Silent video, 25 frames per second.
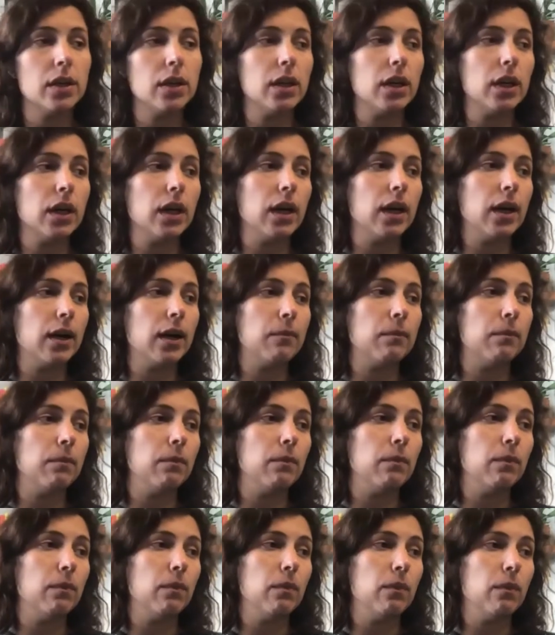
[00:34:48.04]
Um,
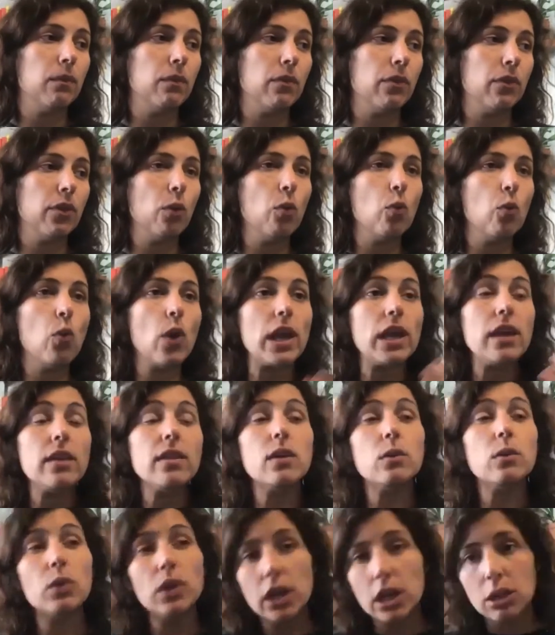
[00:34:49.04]
The way
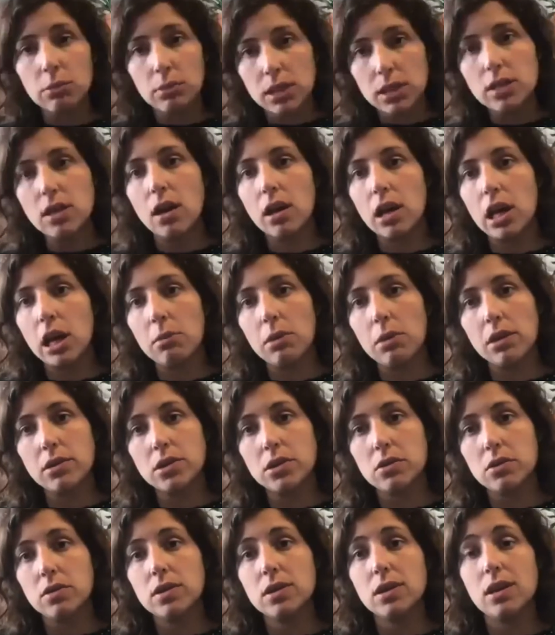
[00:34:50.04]
that we're going to be talking about
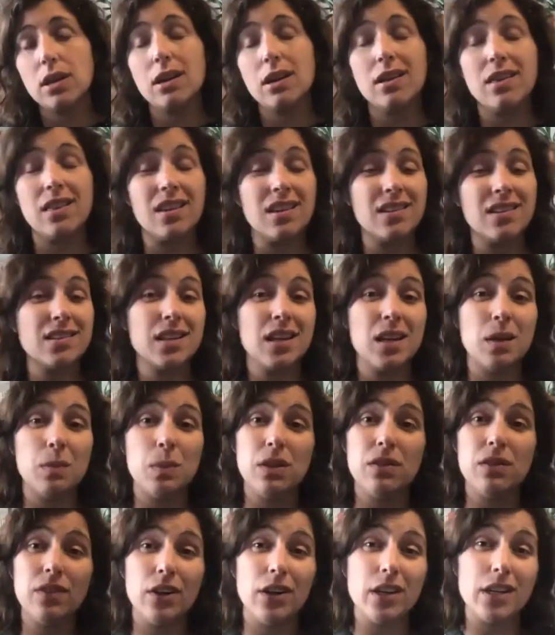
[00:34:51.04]
suicide, I think, is going to
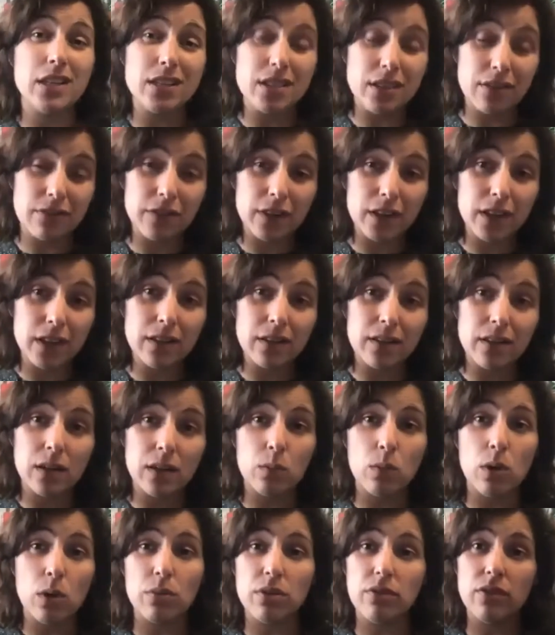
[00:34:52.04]
be very different than
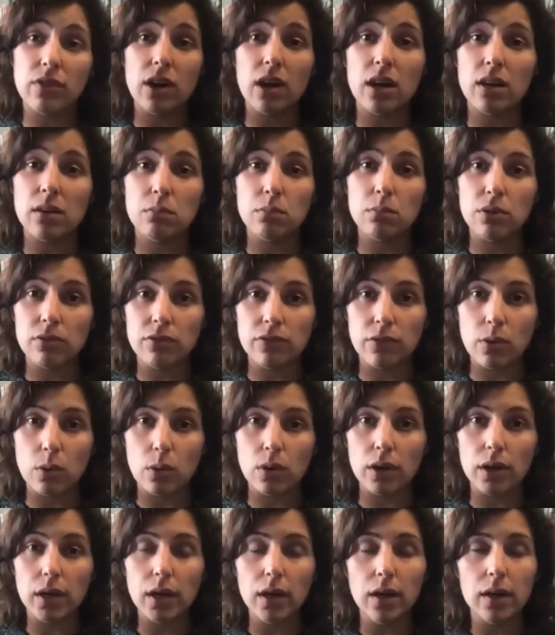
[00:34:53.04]
what we've gotten
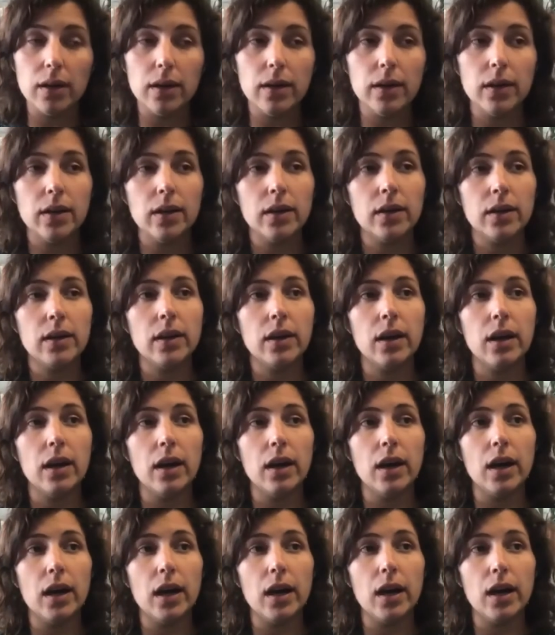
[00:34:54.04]
before.
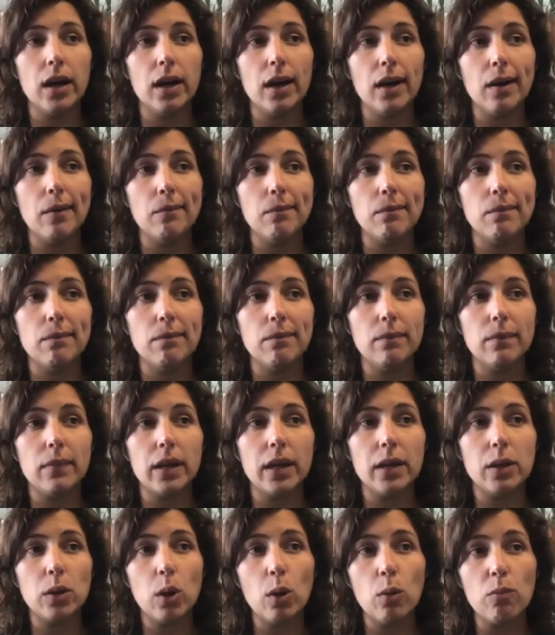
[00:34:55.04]
Uh,
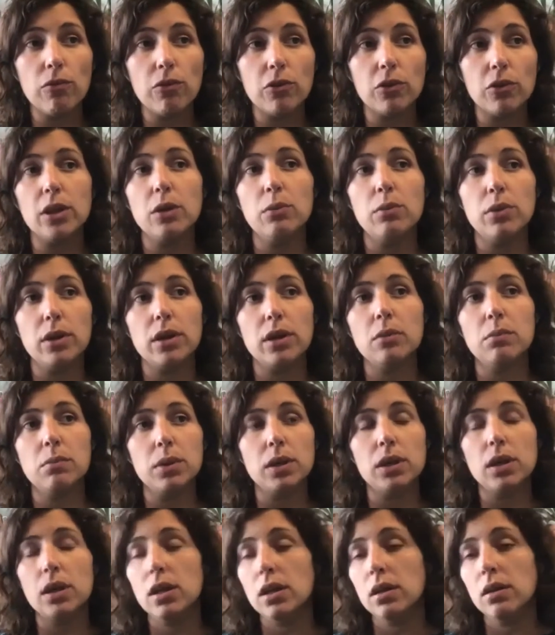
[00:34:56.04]
And hopefully we can
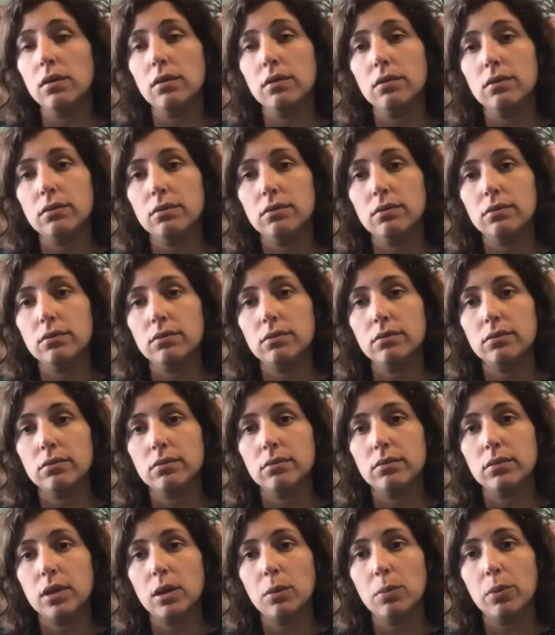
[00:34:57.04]
be
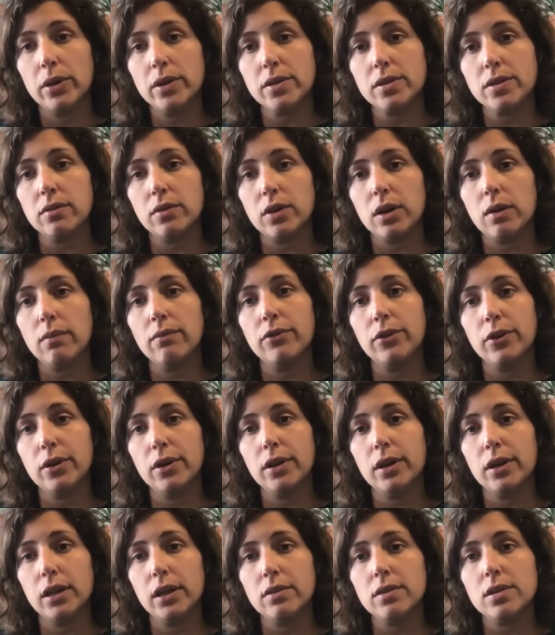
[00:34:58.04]
a place of
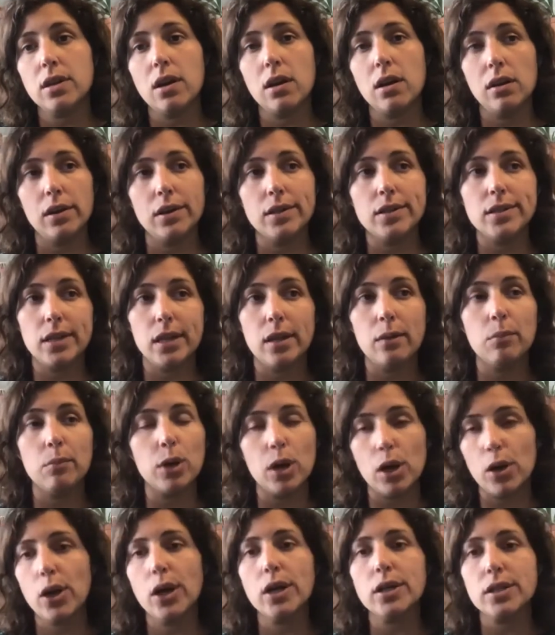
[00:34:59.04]
comfort and solace and
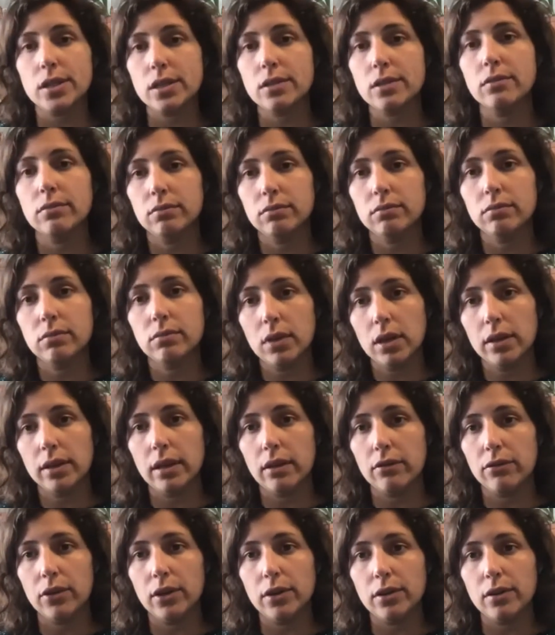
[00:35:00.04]
progress on
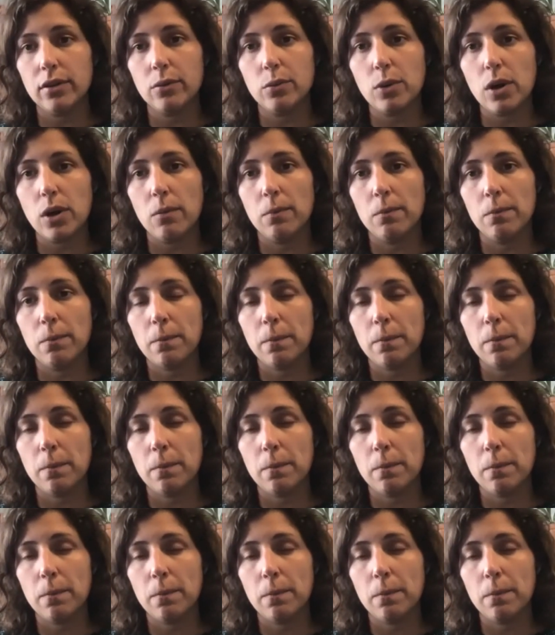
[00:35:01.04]
that front as well.